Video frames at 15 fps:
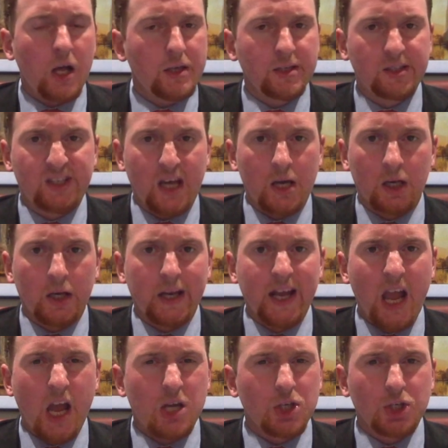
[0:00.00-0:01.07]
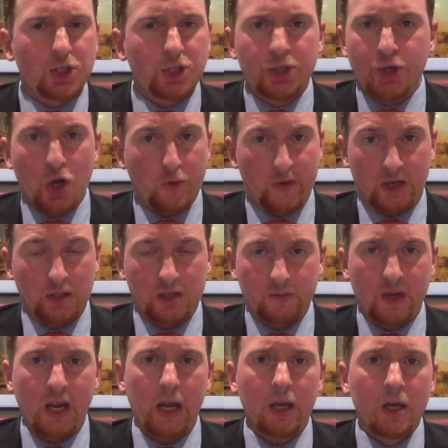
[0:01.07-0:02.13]
unsettling and disturbing to
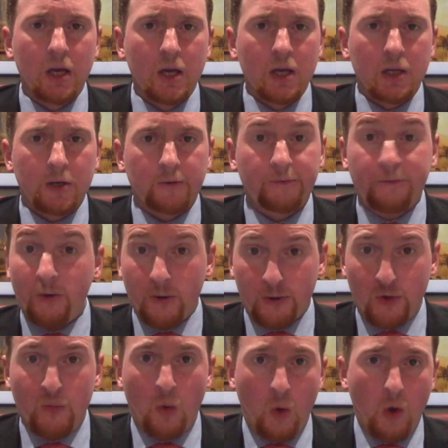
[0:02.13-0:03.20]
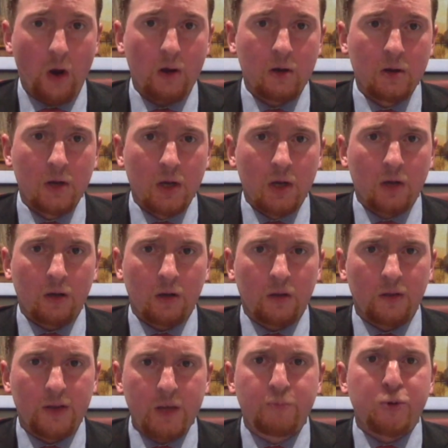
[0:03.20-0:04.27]
me. Furthermore, the